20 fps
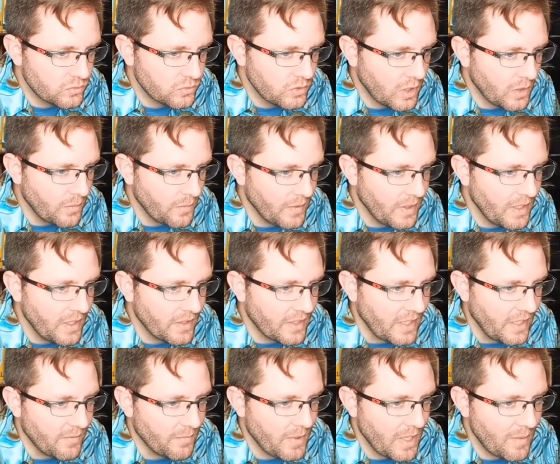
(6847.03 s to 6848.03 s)
Oh,
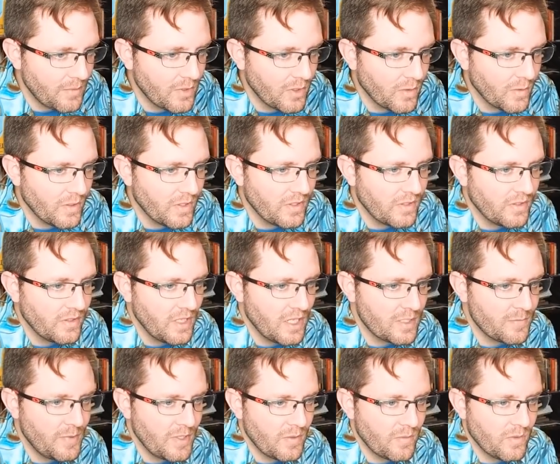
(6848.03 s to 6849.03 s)
okay. Bob Norwood.
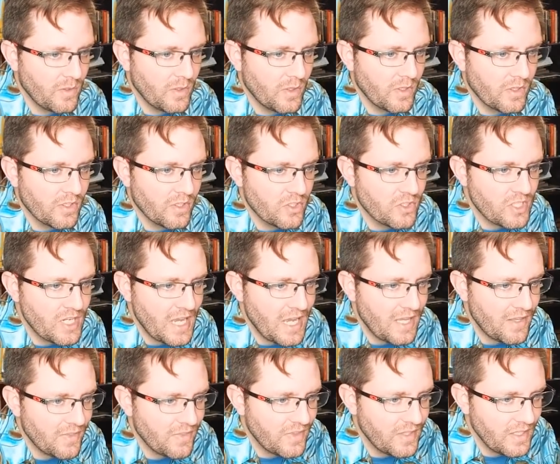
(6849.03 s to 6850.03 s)
Xbit wrote earlier in
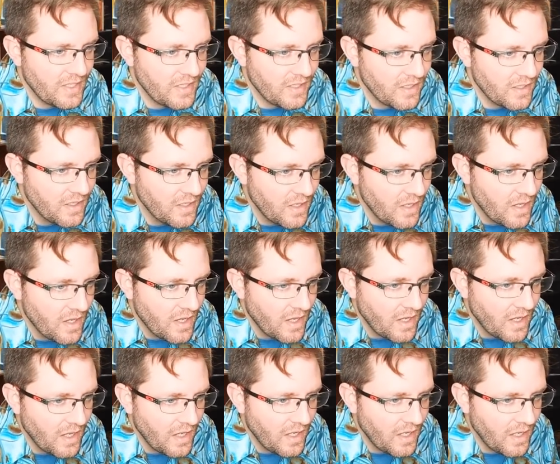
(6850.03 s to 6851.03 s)
chat that
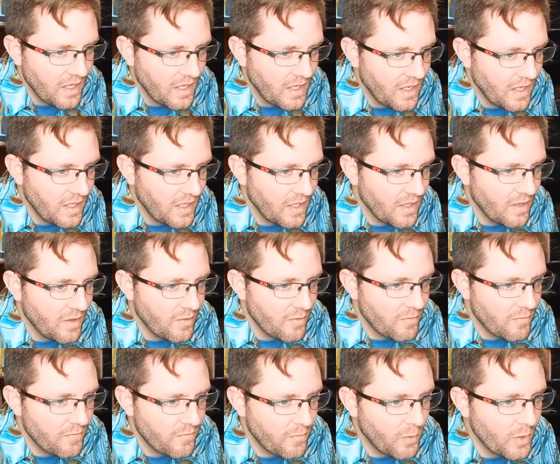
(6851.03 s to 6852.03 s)
uh,
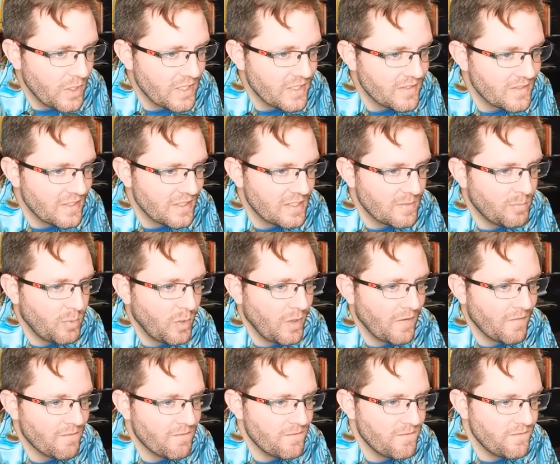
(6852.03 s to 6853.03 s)

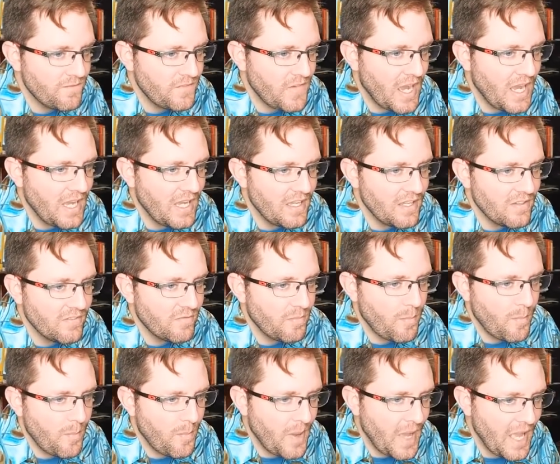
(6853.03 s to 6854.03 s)
46.5
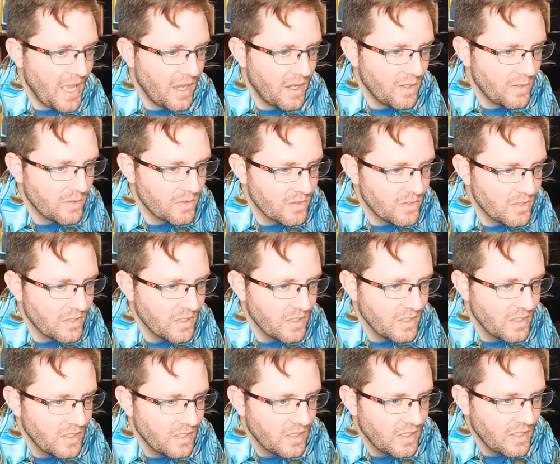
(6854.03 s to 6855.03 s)
pound
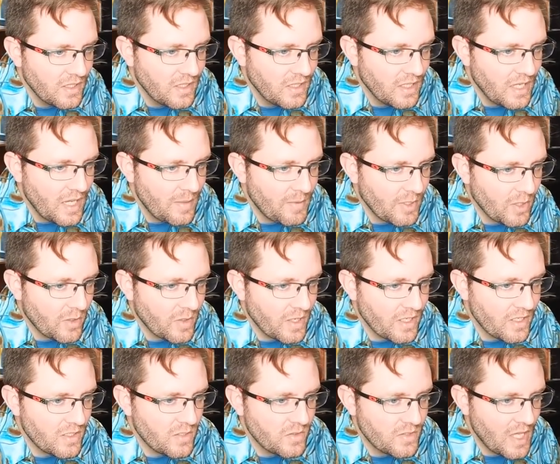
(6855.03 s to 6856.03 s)
had been
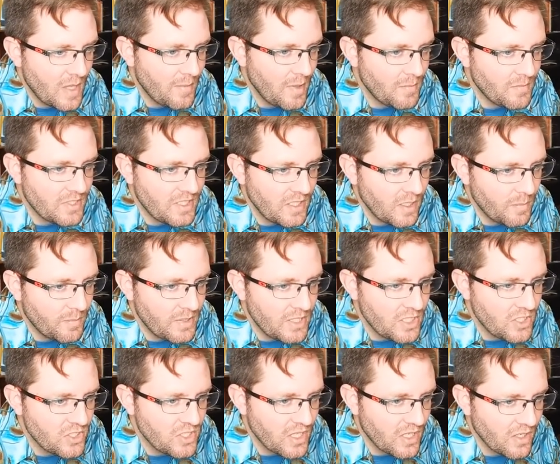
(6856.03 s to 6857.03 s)
credited to his
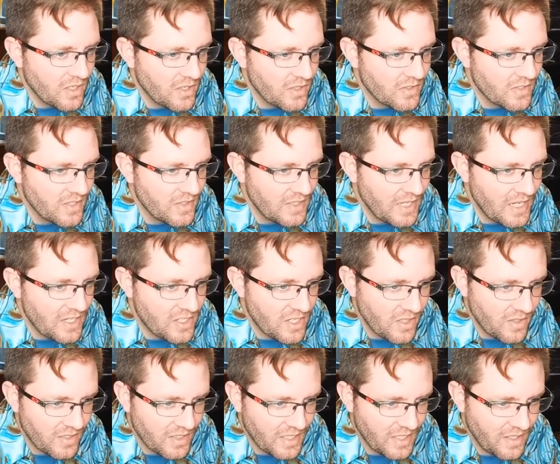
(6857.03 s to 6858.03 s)
MMTLP shares in his
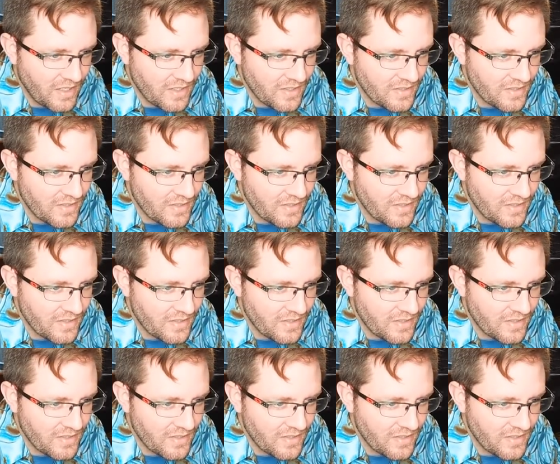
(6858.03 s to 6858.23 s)
HL account.